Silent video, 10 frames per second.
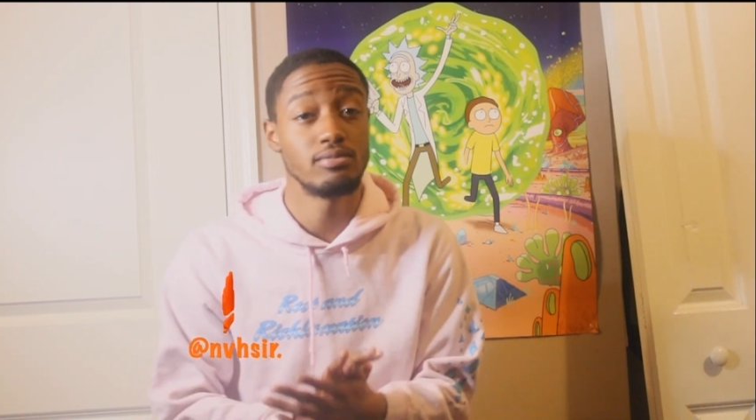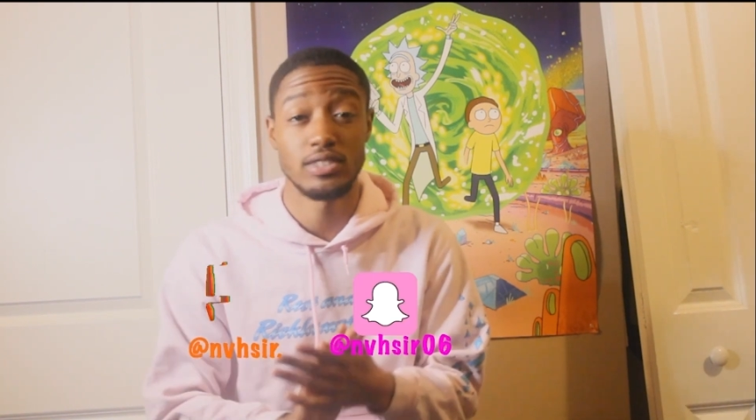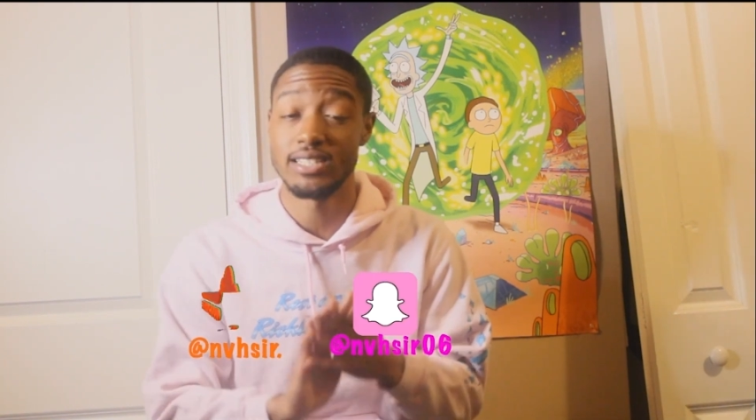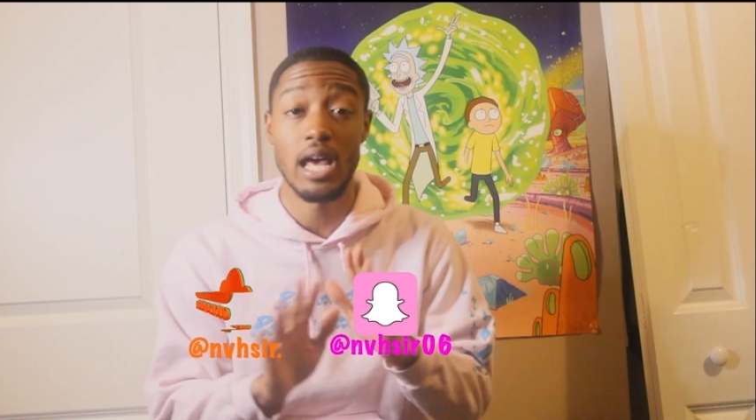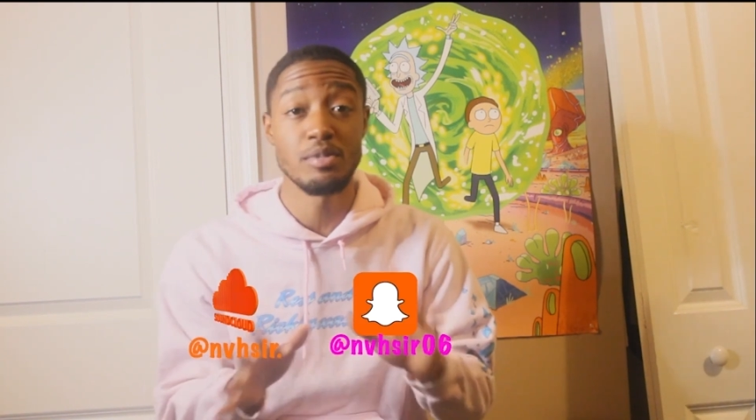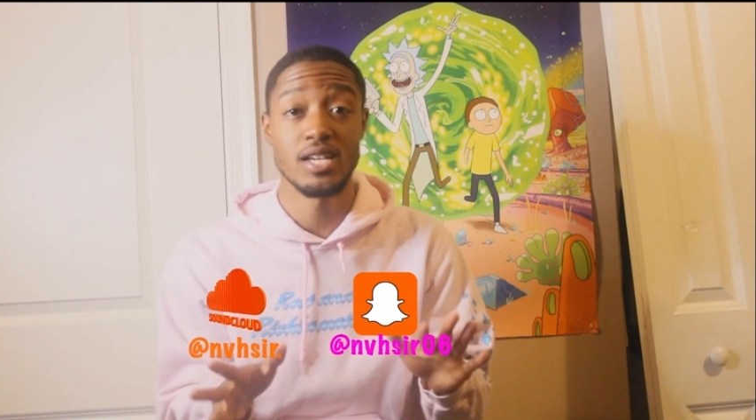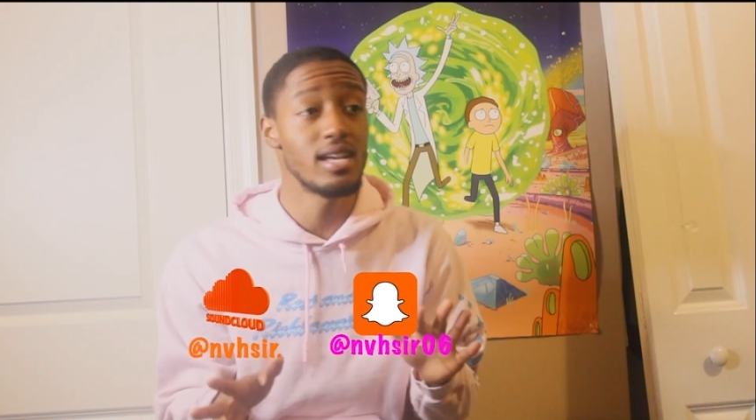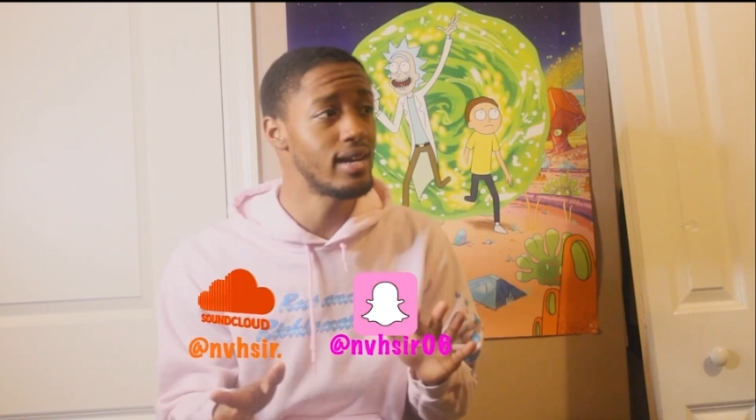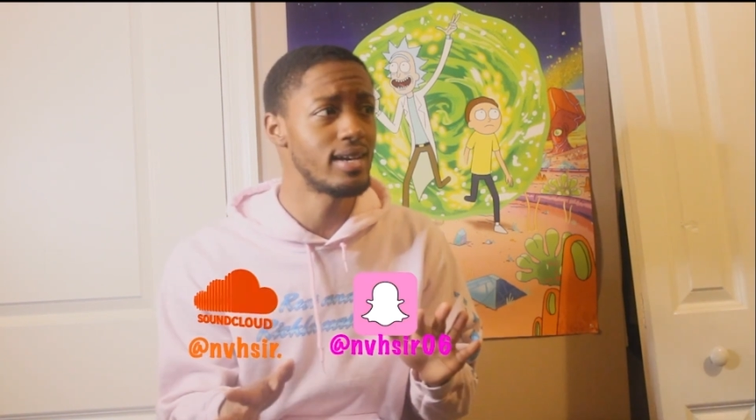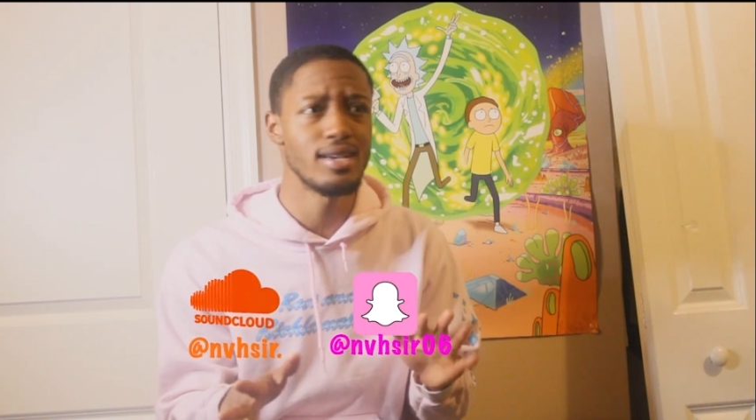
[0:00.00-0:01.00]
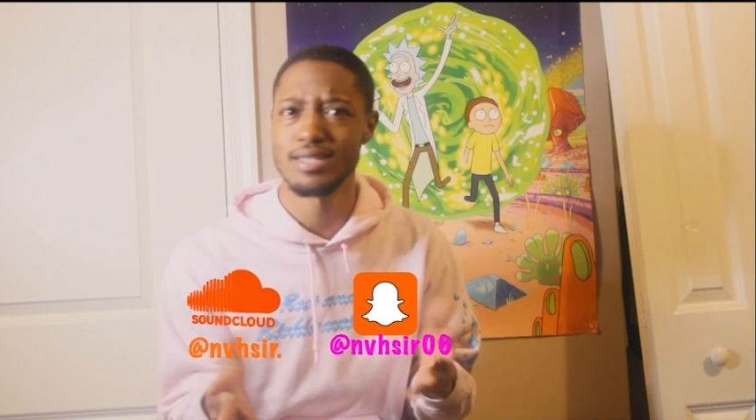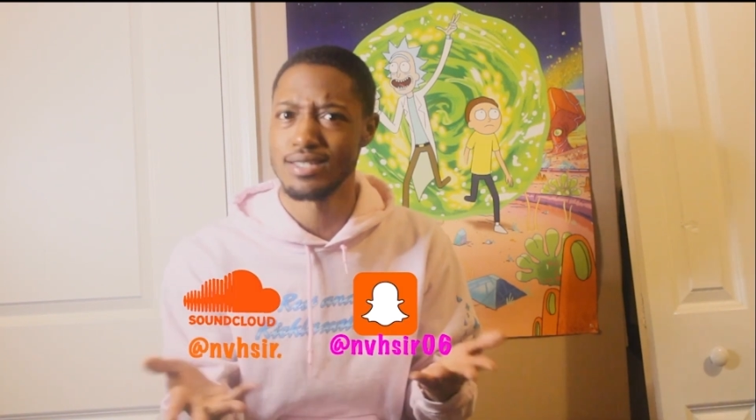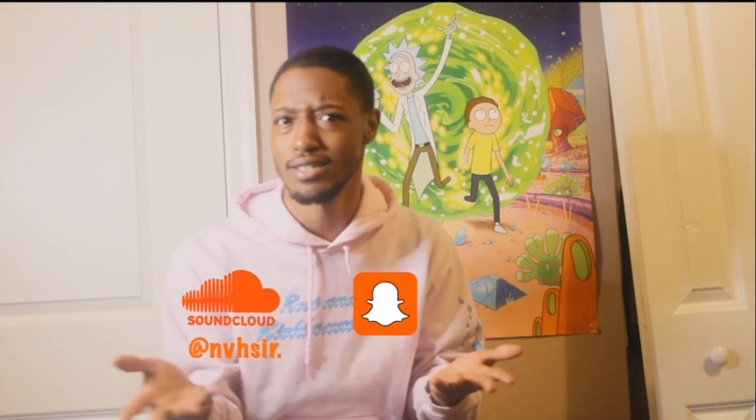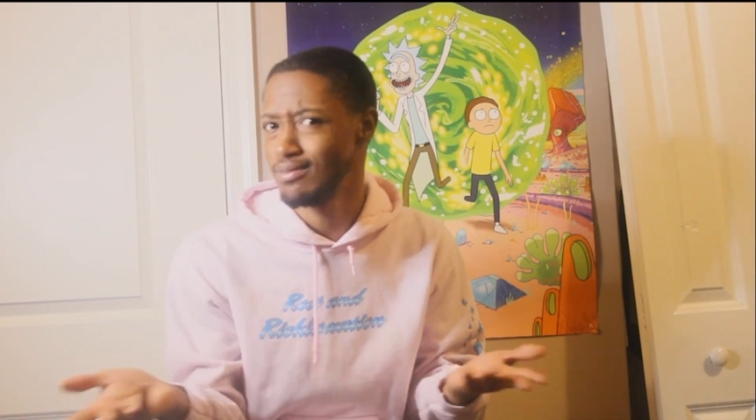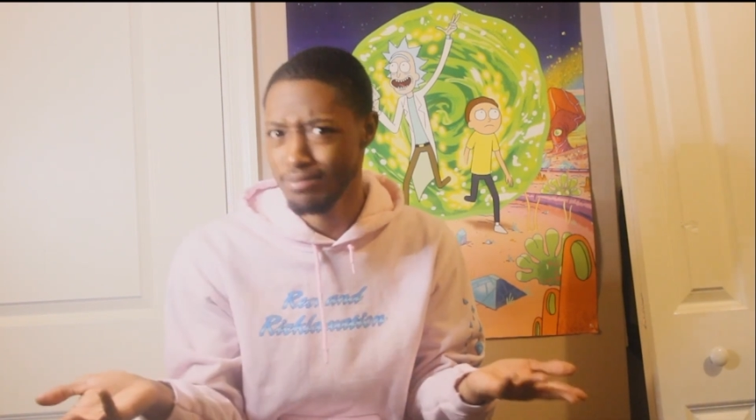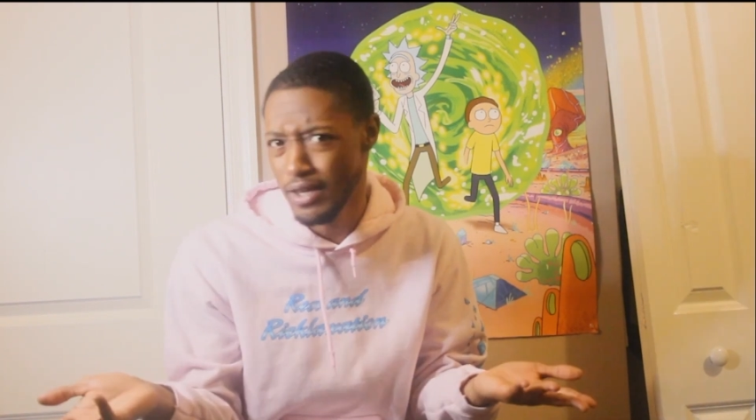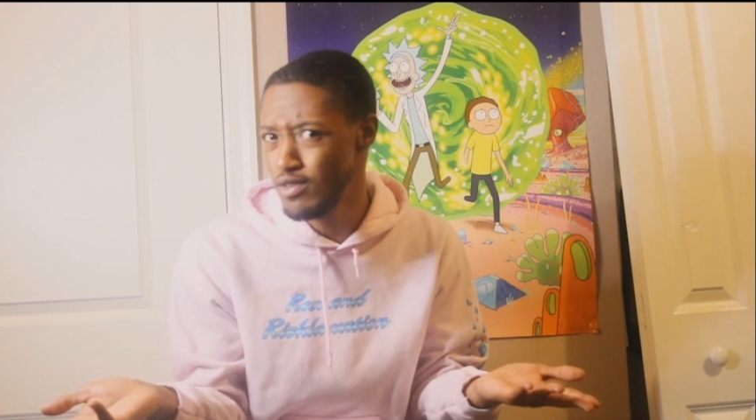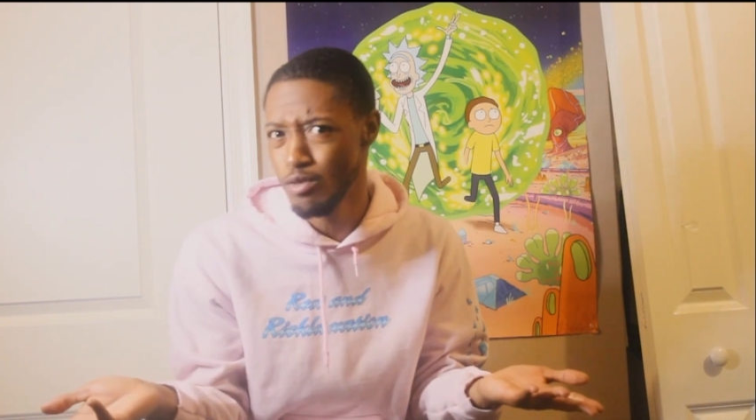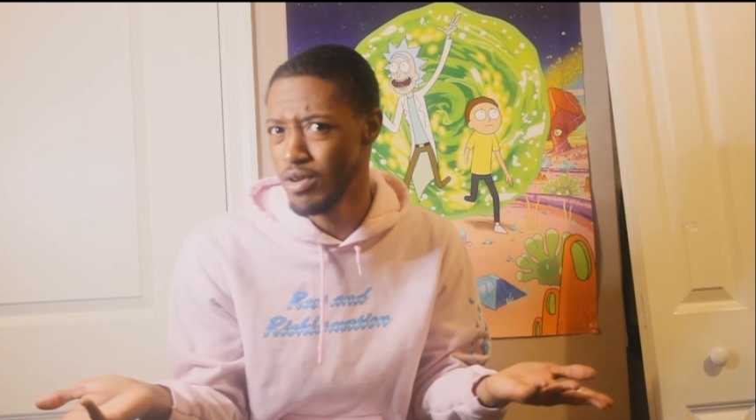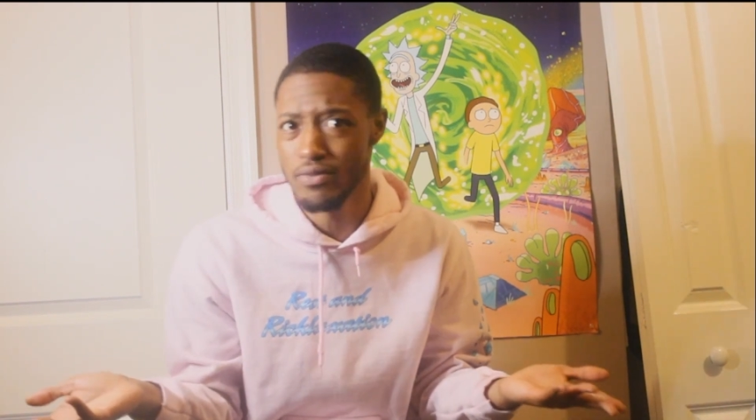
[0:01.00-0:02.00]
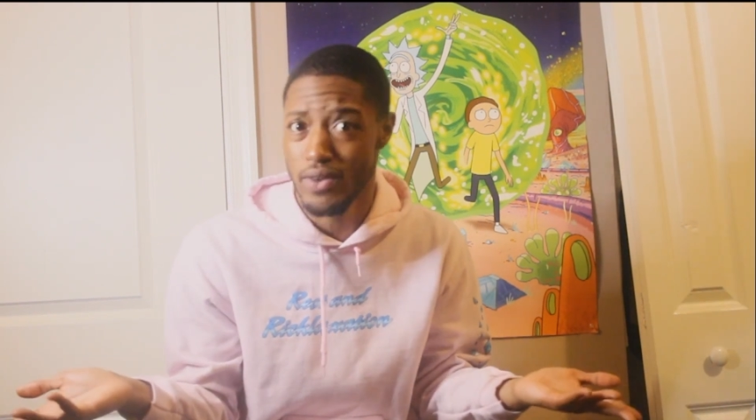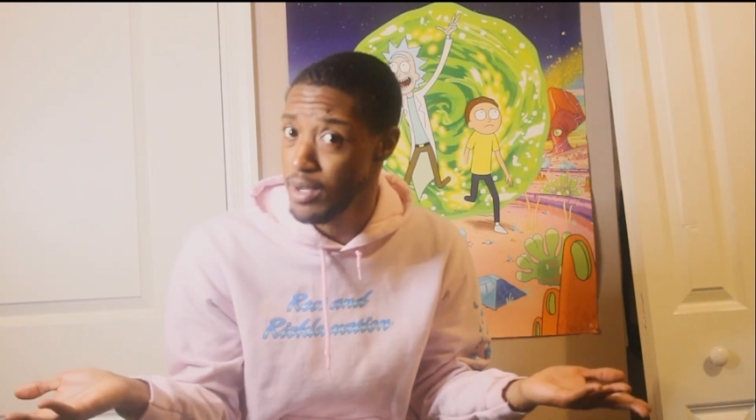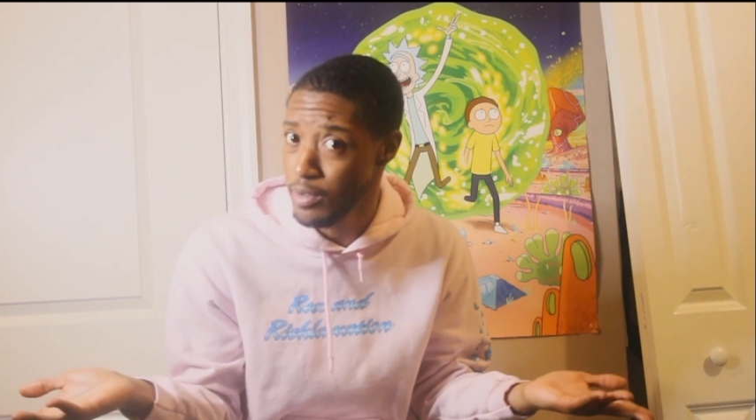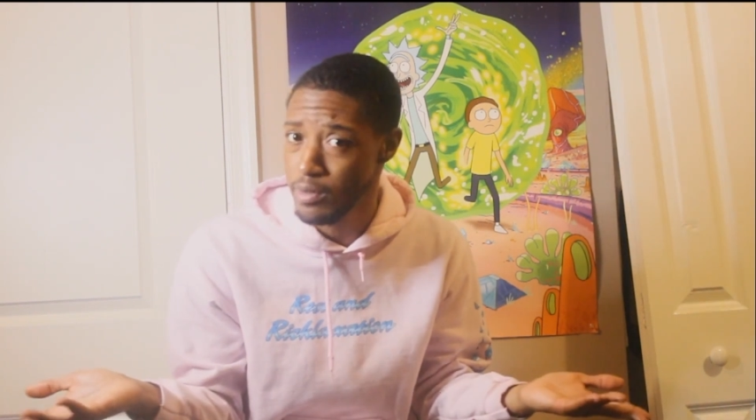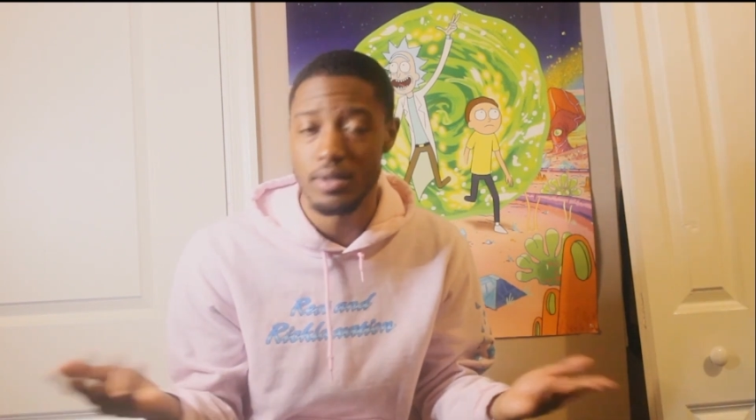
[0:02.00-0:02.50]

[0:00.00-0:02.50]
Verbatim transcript: Snapchat, I guess, if you want to follow.